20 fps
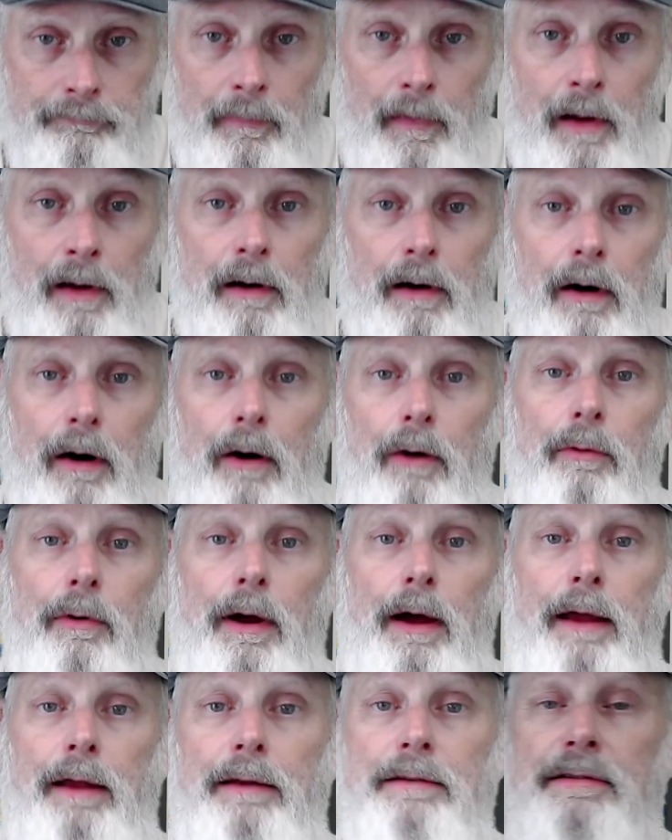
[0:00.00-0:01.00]
All
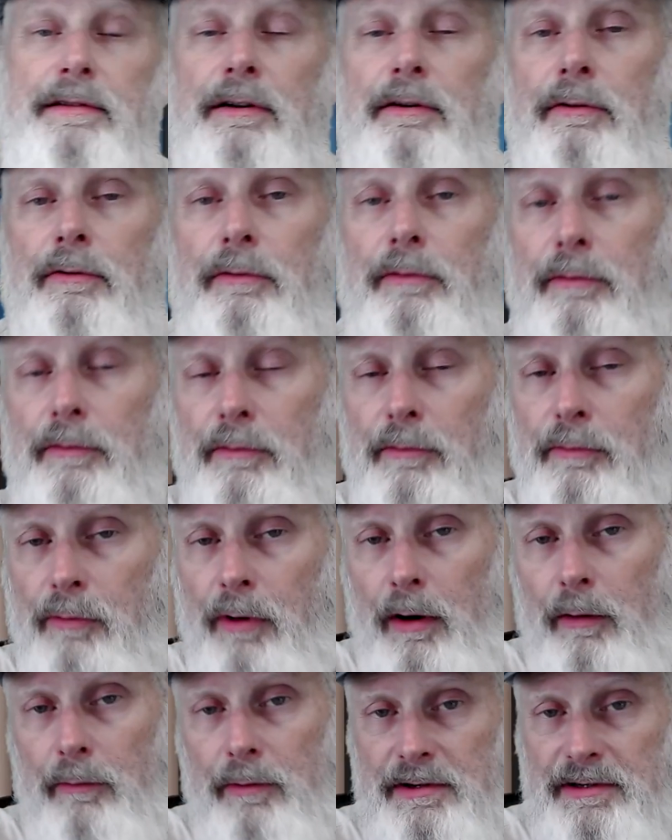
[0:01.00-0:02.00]
right, so
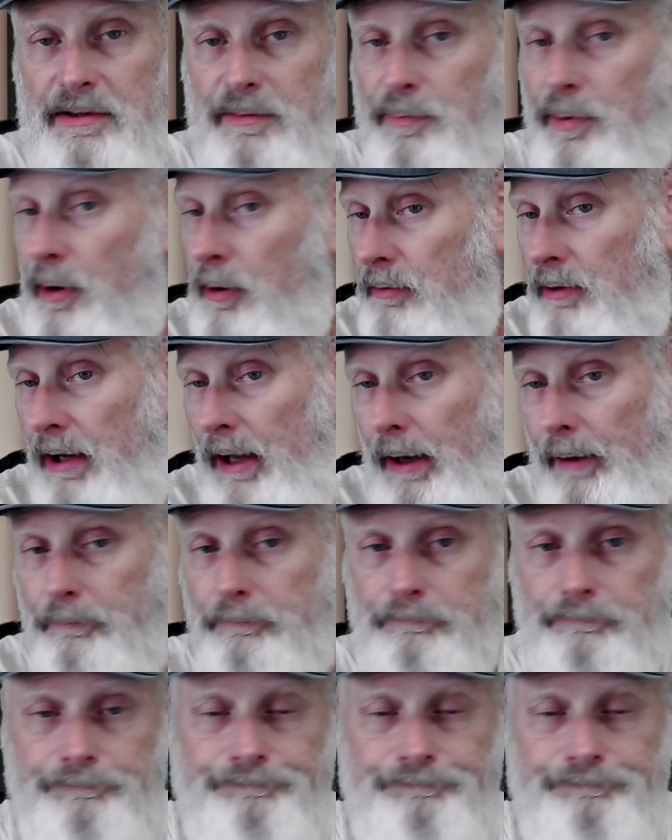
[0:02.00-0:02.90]
what was the pro tip?